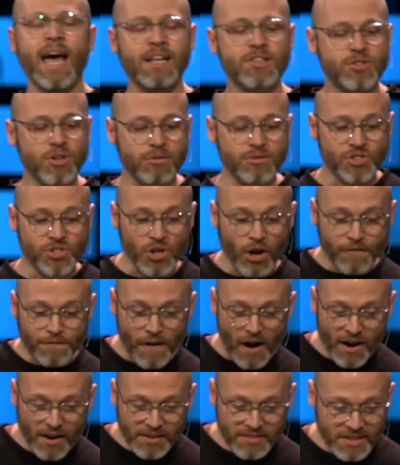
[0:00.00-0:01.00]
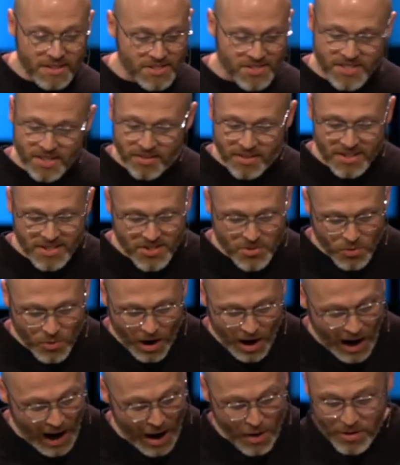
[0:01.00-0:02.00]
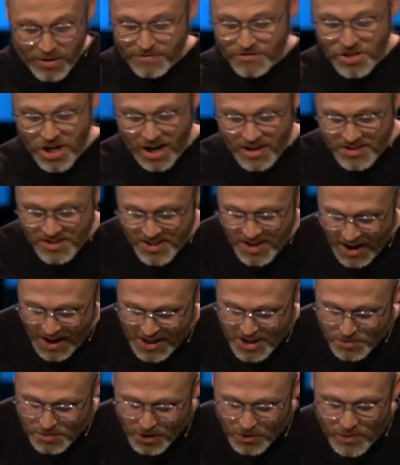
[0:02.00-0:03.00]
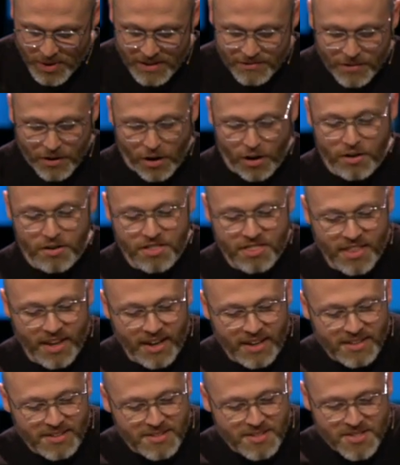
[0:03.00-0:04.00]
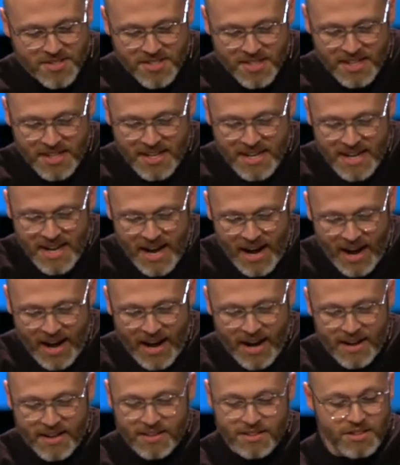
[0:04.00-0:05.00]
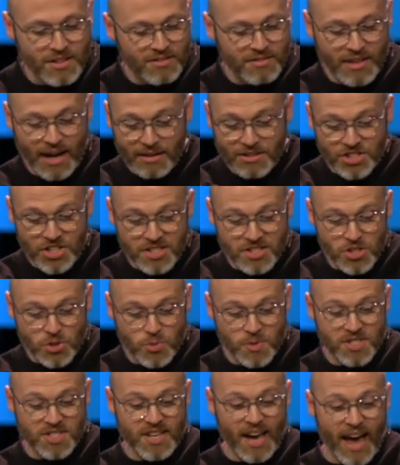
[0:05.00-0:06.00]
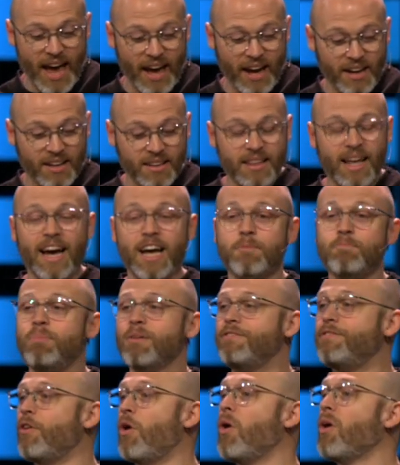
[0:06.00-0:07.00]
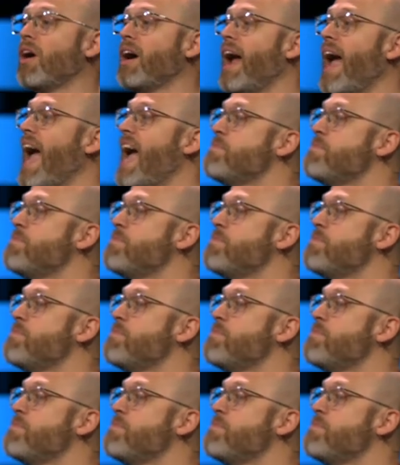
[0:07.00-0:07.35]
And so far in this series, out of John's gospel, we've heard things that Jesus was saying, like, before